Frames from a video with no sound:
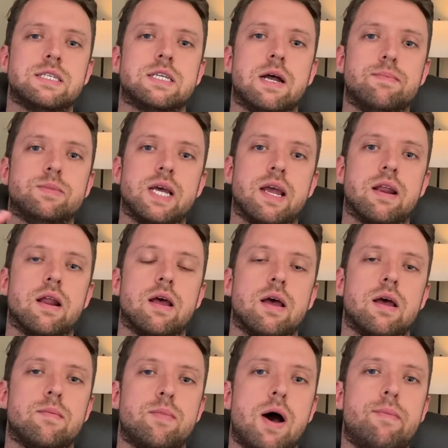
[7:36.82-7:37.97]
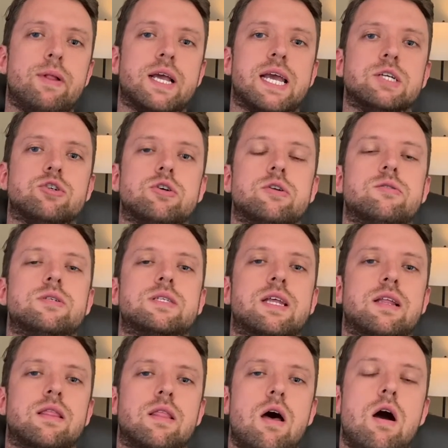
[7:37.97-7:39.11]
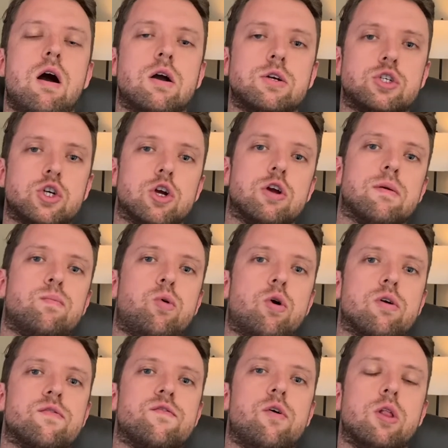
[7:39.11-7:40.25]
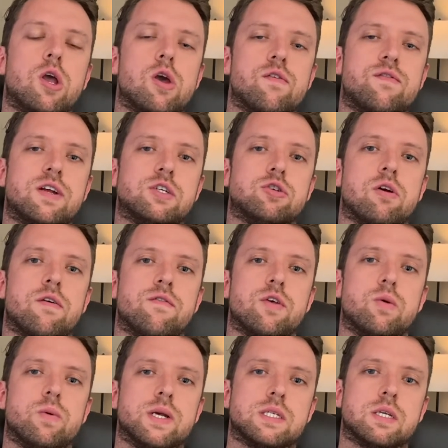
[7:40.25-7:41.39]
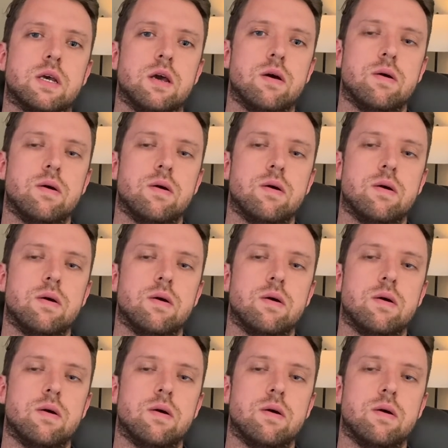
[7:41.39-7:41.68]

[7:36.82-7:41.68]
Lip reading: update. Public introduced the long-term portfolio feature a few weeks ago.